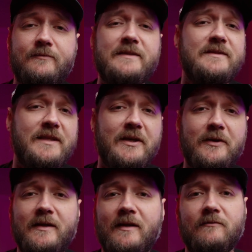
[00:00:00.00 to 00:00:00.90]

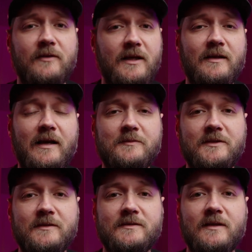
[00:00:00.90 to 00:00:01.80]
vegetarian and vegan
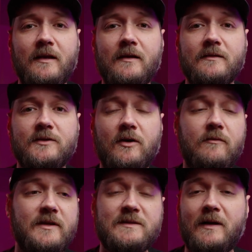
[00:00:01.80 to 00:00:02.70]
options,
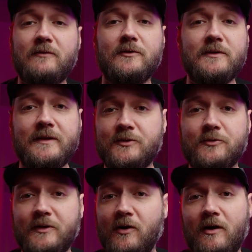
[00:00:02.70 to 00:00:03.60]
so this spot really
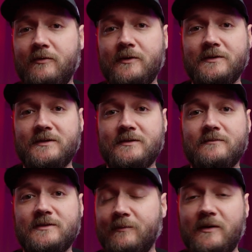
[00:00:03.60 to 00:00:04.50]
truly offers
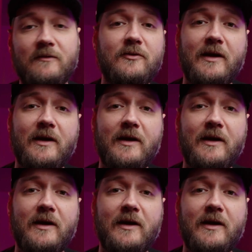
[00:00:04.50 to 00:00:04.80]
something for